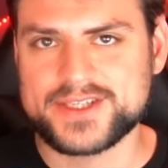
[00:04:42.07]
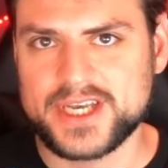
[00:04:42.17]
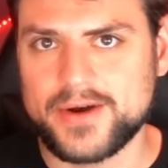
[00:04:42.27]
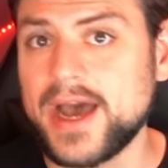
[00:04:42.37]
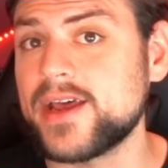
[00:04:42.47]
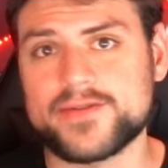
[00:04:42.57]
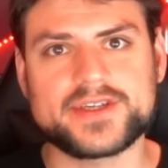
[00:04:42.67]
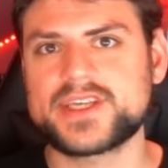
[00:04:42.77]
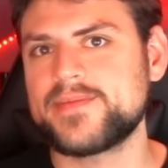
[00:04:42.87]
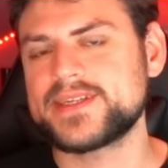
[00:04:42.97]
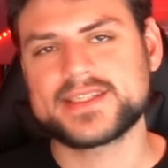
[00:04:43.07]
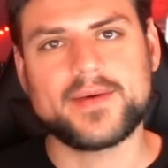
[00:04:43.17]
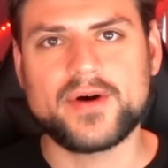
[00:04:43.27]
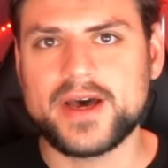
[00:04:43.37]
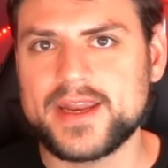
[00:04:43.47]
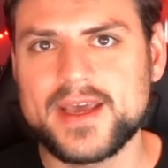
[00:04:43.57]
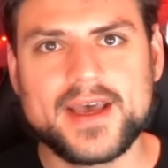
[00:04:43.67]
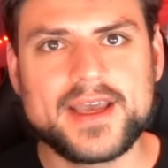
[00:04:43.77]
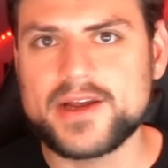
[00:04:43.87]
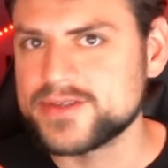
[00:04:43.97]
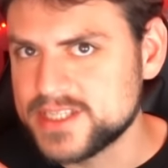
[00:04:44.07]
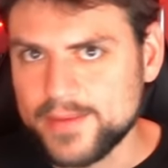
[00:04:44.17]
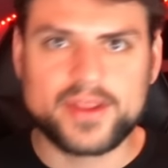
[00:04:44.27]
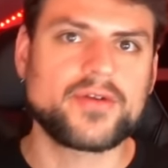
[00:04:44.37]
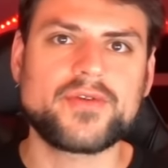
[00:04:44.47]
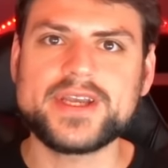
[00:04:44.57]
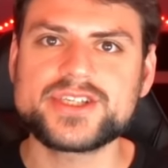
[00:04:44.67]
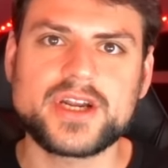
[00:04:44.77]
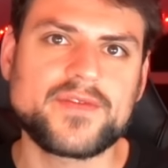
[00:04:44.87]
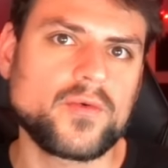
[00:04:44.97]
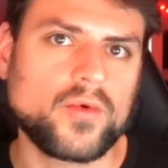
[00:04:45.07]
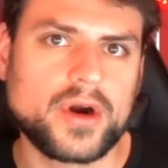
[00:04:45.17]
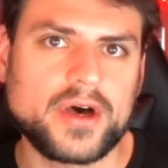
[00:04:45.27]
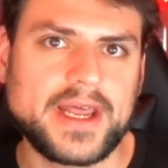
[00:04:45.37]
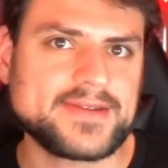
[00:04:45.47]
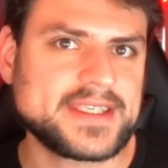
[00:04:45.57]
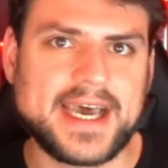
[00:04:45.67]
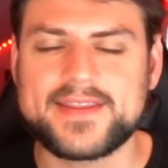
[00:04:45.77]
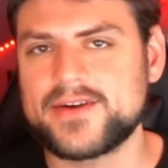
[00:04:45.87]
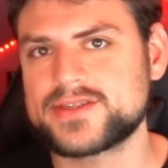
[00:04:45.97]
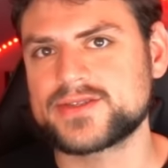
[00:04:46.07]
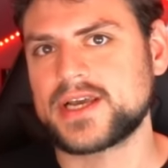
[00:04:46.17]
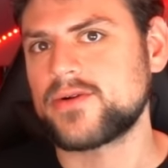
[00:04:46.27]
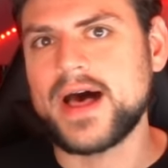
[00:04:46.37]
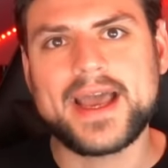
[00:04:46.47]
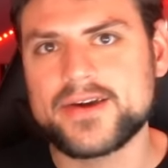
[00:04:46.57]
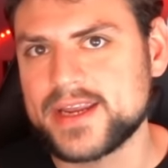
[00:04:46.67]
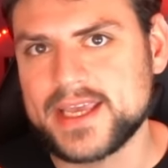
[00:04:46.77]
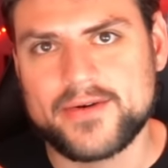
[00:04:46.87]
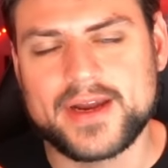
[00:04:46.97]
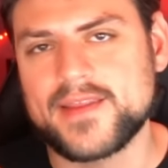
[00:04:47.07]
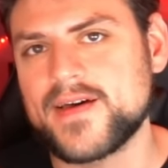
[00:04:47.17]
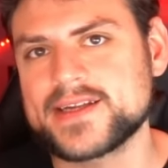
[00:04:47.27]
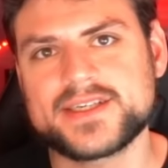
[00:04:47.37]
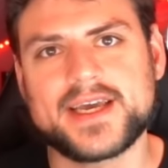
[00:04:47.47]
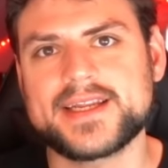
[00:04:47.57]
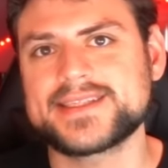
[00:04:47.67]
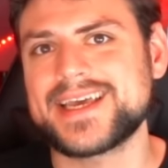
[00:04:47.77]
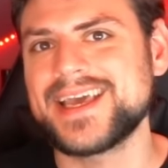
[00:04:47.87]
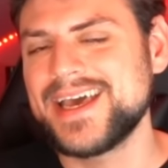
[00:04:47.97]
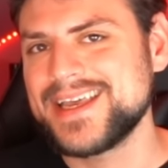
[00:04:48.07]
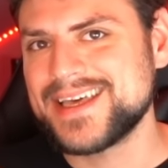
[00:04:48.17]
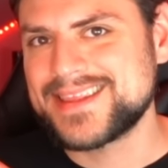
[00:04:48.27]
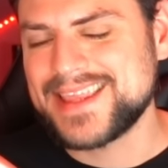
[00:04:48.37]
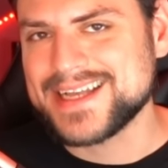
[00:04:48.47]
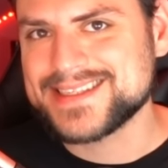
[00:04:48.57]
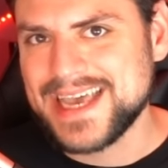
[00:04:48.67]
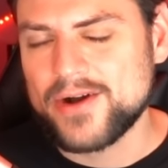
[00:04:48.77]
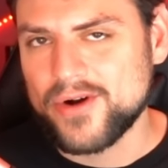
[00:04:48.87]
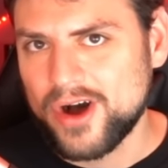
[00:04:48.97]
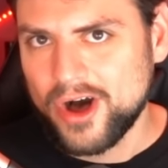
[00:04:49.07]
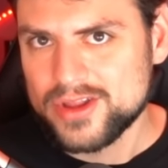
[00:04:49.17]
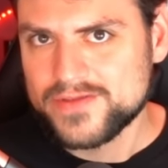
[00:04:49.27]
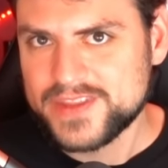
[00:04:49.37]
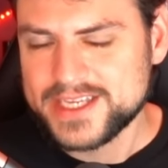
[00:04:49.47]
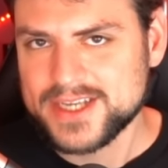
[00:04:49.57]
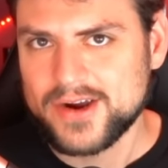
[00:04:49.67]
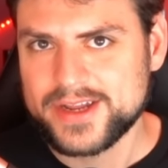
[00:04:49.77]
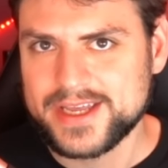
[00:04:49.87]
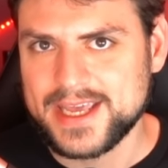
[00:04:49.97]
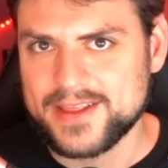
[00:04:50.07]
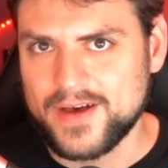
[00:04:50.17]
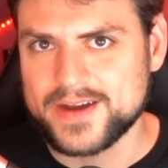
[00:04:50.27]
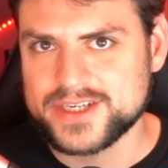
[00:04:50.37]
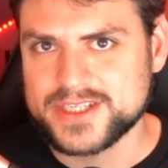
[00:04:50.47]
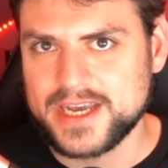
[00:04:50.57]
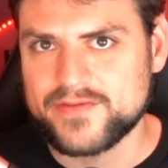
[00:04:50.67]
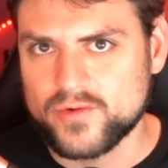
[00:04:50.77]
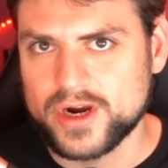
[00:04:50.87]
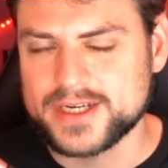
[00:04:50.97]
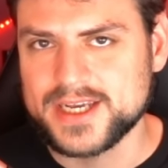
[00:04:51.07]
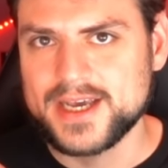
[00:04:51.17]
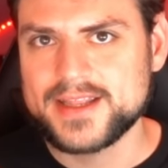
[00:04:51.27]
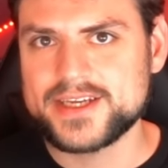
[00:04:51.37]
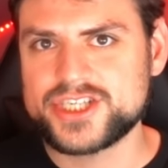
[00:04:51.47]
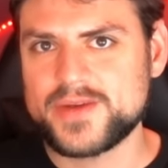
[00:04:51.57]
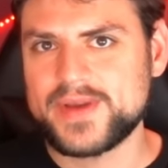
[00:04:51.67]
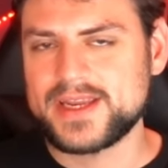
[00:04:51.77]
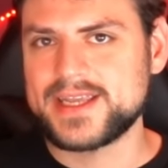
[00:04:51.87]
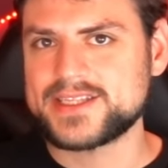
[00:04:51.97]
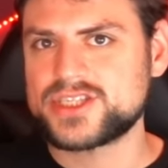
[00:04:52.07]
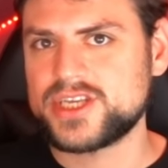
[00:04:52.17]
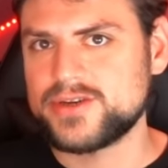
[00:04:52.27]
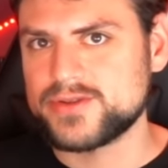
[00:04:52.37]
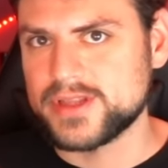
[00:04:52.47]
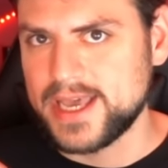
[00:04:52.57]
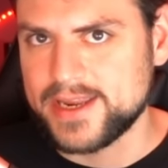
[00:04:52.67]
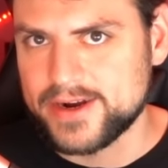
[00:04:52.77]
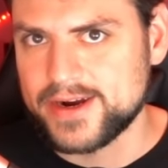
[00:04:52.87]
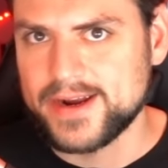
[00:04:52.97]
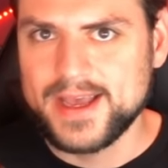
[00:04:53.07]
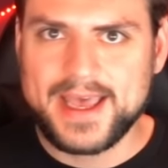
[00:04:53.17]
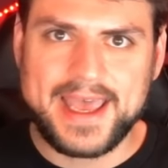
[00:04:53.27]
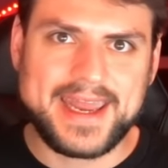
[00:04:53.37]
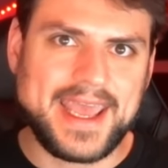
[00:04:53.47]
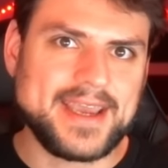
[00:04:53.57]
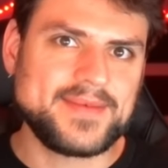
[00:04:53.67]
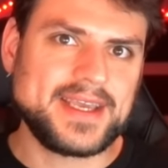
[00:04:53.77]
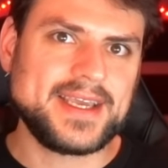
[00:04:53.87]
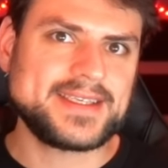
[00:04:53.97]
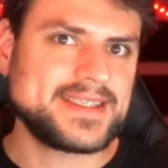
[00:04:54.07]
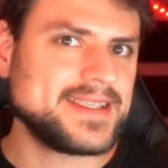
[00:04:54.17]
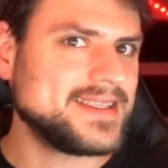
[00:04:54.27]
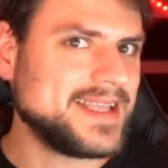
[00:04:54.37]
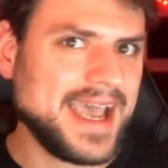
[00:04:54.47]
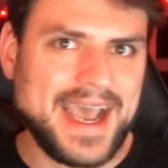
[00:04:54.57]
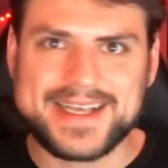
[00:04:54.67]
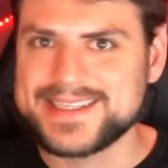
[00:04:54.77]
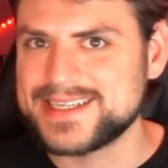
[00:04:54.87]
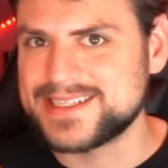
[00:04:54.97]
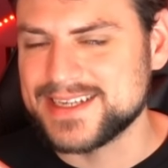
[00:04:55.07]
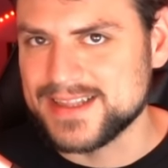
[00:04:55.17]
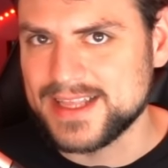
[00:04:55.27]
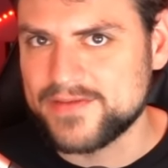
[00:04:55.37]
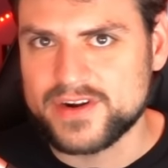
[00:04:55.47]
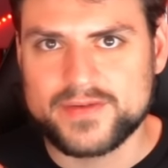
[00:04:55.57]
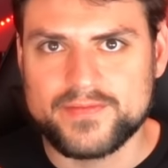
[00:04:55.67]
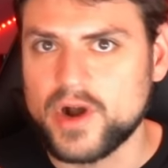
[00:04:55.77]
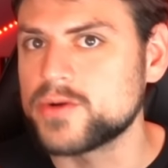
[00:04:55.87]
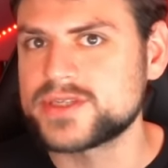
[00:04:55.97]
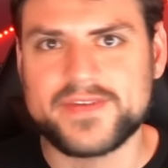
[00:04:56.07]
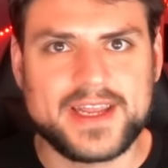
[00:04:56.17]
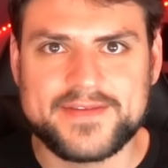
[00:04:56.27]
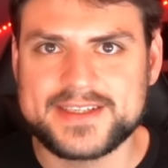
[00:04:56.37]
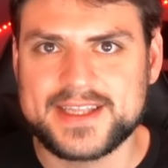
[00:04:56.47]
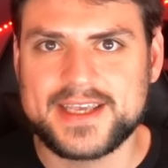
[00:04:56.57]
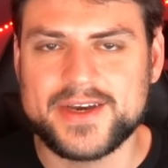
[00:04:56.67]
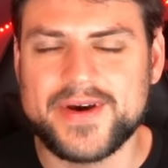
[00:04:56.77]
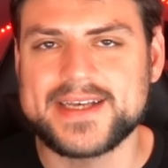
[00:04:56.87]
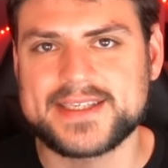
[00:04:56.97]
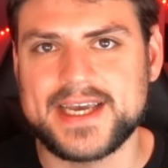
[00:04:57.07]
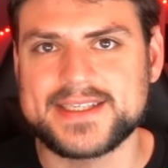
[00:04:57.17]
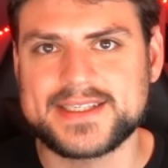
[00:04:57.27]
So I know there's going to be someone, you know, in some other region of the world outside the US who's like, well, I couldn't get one on launch day. And it's like, yeah, that's how all of these RDNA launches have worked. The shipping gets to you later, and AMD hasn't delivered most of it even to the US yet.